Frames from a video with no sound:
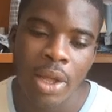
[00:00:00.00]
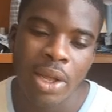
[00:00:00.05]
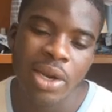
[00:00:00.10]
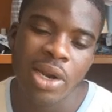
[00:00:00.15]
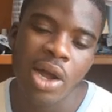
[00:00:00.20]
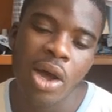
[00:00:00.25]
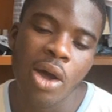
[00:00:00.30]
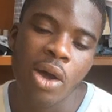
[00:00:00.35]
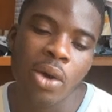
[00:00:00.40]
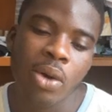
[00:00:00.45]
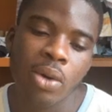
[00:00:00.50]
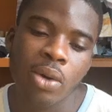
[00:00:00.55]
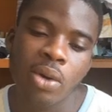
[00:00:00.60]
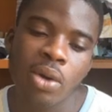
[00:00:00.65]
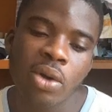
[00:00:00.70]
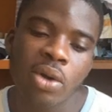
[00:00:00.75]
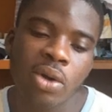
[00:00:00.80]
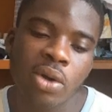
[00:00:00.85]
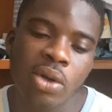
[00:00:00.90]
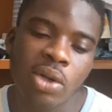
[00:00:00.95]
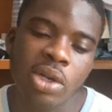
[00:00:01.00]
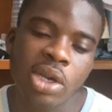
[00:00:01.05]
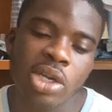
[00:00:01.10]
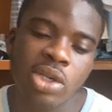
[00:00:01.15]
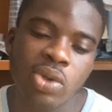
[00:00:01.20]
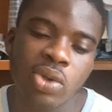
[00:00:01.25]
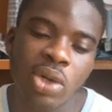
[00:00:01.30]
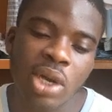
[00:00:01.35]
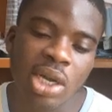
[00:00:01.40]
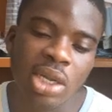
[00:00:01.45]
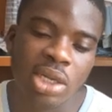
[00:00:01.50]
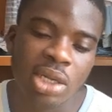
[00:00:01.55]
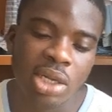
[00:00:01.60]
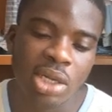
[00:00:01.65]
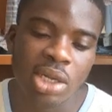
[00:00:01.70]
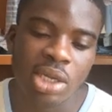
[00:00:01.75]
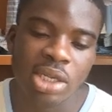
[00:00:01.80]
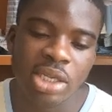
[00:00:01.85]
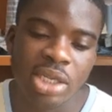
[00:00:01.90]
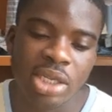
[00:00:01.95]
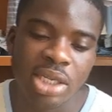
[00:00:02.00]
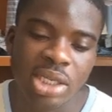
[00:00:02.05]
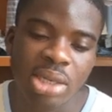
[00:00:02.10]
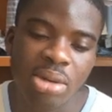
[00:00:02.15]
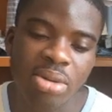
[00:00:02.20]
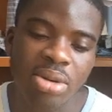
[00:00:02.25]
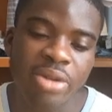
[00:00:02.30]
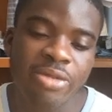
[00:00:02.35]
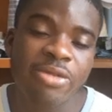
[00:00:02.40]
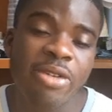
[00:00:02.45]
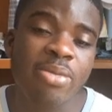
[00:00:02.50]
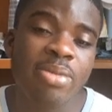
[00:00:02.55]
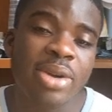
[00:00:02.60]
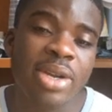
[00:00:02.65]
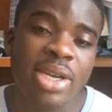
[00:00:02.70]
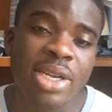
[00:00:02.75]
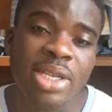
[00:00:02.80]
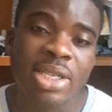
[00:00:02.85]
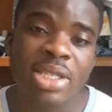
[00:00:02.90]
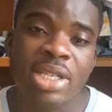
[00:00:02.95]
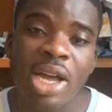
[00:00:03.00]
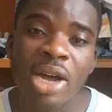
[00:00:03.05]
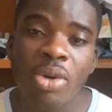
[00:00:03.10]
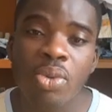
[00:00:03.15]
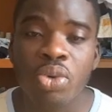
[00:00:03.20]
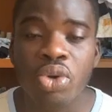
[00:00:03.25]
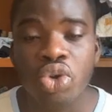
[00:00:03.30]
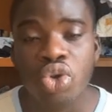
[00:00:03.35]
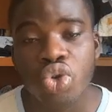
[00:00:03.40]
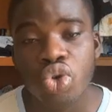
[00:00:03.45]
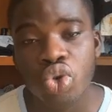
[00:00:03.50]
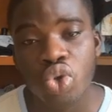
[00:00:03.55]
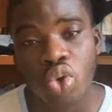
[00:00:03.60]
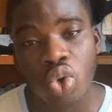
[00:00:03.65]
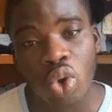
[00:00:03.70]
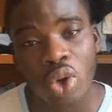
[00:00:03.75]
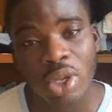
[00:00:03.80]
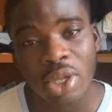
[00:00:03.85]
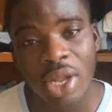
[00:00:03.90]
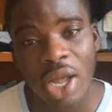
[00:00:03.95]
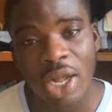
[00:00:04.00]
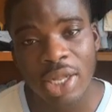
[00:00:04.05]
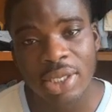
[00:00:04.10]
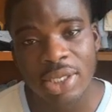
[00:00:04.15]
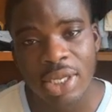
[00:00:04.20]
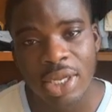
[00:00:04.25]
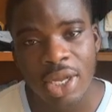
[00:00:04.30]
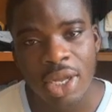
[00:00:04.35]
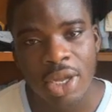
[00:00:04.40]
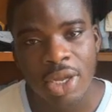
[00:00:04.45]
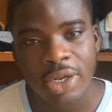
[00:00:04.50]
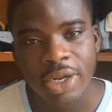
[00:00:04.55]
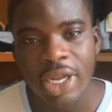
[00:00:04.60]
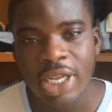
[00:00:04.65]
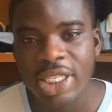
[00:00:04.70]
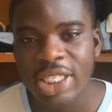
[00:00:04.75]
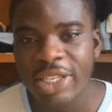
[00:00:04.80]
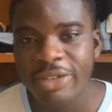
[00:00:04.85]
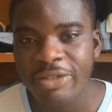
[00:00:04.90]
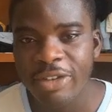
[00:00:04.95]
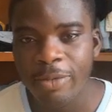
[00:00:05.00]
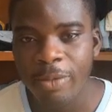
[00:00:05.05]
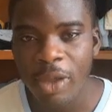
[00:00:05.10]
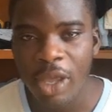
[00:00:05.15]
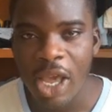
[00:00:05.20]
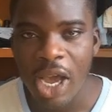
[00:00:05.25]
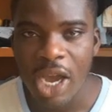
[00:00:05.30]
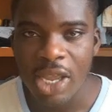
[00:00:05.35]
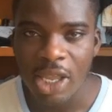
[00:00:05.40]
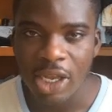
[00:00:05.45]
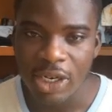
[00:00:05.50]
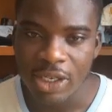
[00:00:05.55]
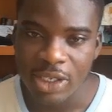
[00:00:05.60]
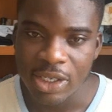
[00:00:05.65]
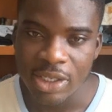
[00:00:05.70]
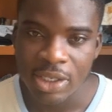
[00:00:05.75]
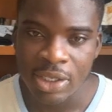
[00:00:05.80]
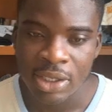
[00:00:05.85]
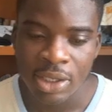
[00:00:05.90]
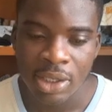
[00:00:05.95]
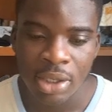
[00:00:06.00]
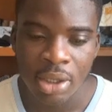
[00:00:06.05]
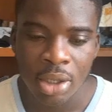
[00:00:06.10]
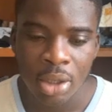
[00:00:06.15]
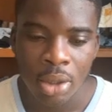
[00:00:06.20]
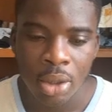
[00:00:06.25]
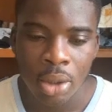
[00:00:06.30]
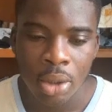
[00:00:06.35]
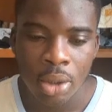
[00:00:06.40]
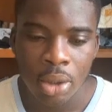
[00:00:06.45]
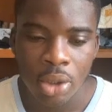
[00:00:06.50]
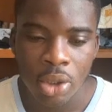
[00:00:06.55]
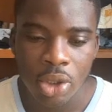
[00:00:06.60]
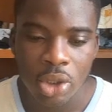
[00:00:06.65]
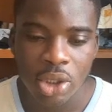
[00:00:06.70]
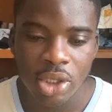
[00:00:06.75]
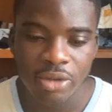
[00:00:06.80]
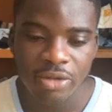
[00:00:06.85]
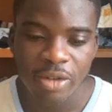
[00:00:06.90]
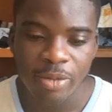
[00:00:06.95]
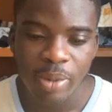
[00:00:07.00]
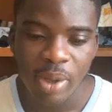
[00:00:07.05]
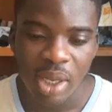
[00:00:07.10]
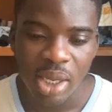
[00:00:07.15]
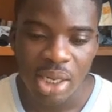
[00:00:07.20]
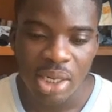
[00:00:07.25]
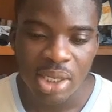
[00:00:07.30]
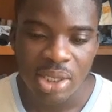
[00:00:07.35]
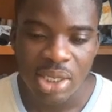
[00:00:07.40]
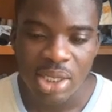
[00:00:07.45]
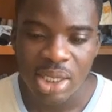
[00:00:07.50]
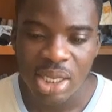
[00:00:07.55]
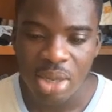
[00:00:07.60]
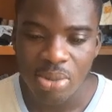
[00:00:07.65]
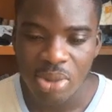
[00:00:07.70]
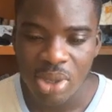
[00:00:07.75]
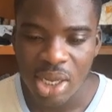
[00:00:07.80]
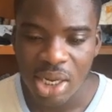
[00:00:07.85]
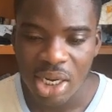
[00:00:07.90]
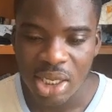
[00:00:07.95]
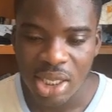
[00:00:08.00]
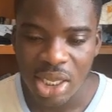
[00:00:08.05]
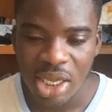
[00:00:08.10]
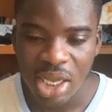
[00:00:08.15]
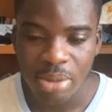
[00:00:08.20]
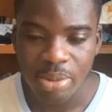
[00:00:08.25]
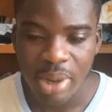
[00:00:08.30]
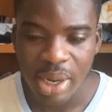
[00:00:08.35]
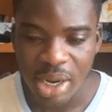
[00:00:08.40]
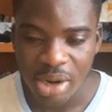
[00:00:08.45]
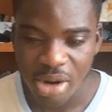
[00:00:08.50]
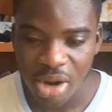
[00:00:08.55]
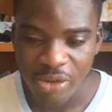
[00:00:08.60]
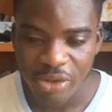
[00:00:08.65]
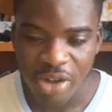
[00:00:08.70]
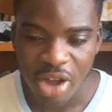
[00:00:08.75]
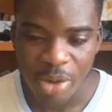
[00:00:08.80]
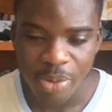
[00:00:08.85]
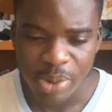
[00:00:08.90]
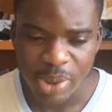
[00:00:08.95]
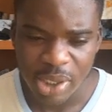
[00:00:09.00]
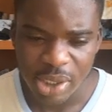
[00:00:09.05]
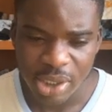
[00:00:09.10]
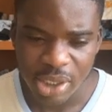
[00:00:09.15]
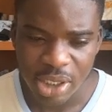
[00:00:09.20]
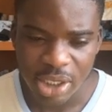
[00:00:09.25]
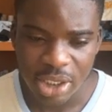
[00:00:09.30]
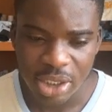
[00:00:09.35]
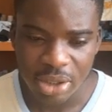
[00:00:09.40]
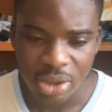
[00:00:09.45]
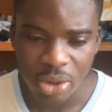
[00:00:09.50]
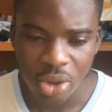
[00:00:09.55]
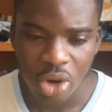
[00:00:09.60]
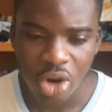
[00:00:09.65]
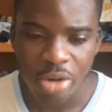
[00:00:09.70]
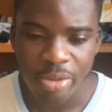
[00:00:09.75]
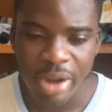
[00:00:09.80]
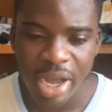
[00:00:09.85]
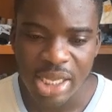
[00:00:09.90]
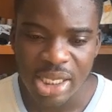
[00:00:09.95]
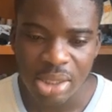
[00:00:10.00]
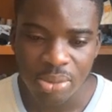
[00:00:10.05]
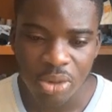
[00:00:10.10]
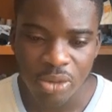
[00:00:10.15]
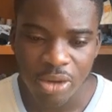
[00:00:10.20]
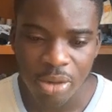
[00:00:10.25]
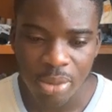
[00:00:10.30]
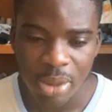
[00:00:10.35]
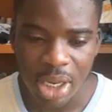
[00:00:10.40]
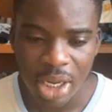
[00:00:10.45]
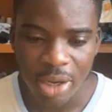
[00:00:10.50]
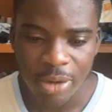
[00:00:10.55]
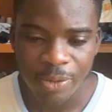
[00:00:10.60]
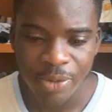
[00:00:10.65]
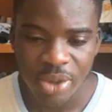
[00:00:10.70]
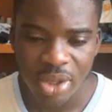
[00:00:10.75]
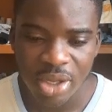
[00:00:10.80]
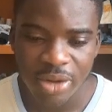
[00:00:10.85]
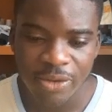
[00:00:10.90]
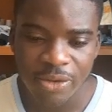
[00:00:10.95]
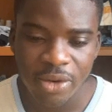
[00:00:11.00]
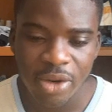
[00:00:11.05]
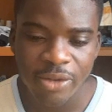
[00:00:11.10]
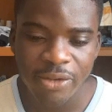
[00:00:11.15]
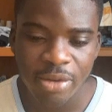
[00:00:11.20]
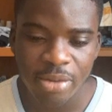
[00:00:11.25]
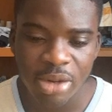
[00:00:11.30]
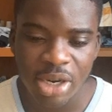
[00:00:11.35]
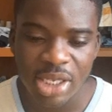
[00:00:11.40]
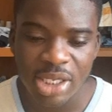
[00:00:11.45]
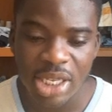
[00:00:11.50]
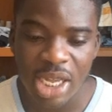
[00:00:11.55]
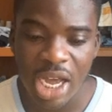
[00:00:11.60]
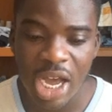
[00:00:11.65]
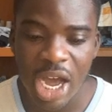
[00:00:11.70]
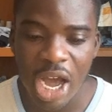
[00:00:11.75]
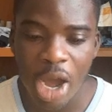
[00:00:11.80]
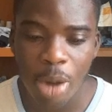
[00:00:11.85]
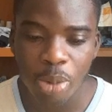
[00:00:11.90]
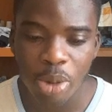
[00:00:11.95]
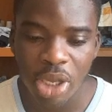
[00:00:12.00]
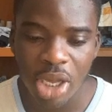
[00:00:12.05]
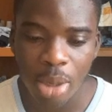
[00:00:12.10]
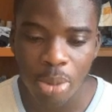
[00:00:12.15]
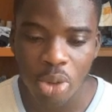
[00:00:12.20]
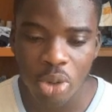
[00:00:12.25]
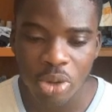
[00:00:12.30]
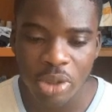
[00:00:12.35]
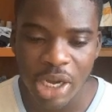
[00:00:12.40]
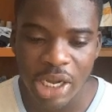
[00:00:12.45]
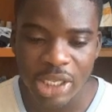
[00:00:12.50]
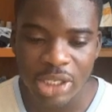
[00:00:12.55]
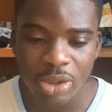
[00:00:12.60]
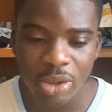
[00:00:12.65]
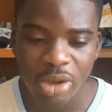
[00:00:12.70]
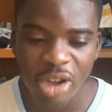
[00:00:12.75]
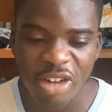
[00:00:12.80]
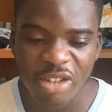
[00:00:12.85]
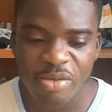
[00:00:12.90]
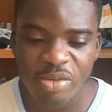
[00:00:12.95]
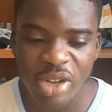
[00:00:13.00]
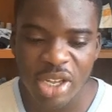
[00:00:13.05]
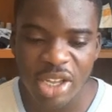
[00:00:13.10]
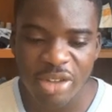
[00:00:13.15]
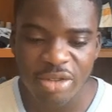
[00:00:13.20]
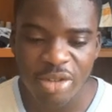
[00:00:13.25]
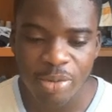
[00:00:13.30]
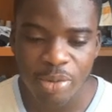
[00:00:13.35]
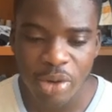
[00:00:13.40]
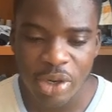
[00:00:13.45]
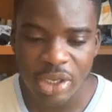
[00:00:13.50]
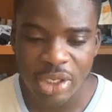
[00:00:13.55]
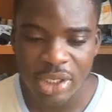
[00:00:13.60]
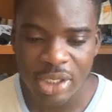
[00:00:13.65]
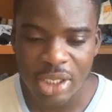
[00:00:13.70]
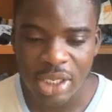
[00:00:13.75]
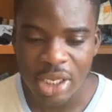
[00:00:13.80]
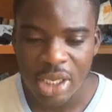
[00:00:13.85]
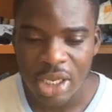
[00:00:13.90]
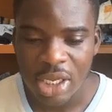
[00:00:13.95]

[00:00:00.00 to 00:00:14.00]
Now, let's look at some of the formulas that we use to conduct the CVP analysis. CVP analysis can be undertaken by the graphical presentation or by a simple formula. The following formulas are applicable, right? So you have break-even points